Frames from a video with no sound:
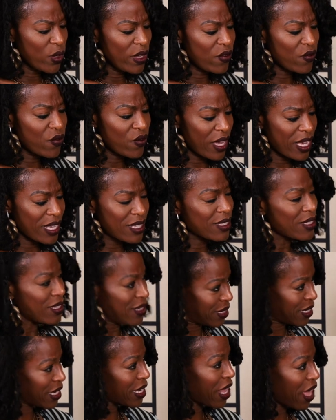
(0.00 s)
we face
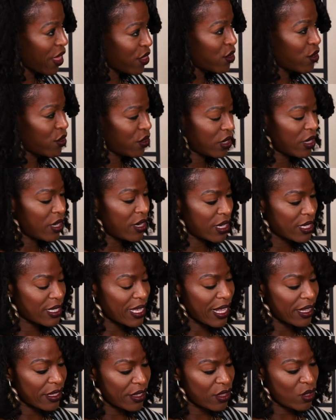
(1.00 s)
together in
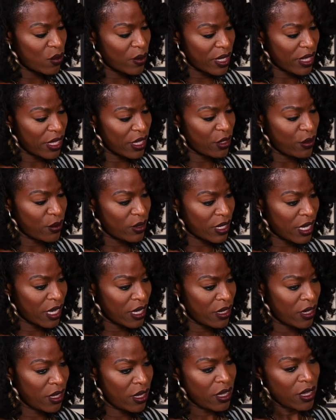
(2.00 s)
exactly the way that you
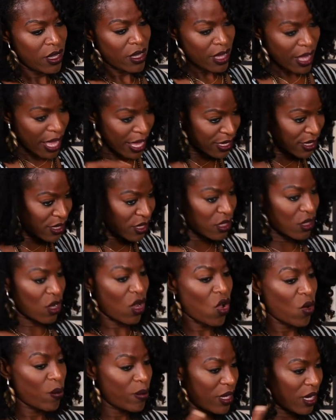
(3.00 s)
said, as the
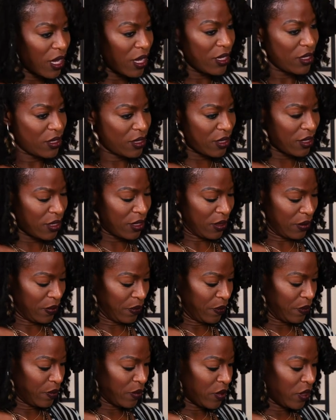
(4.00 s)
common us,
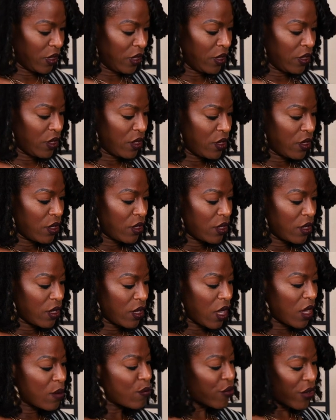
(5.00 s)

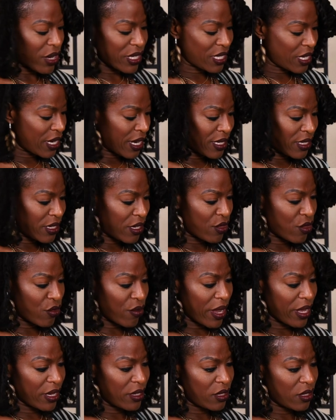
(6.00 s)
unprecedented
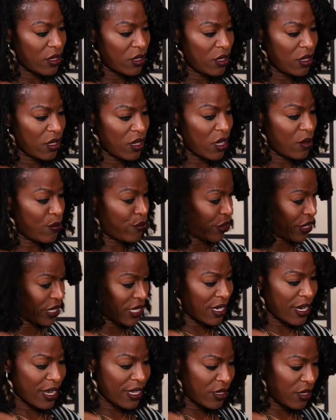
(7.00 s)
threat,
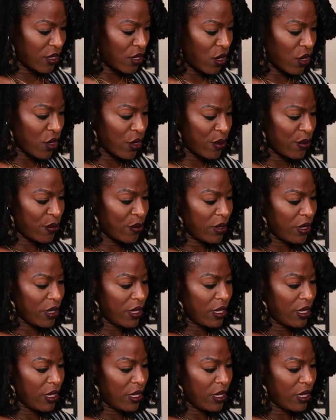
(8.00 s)
unprecedented harm.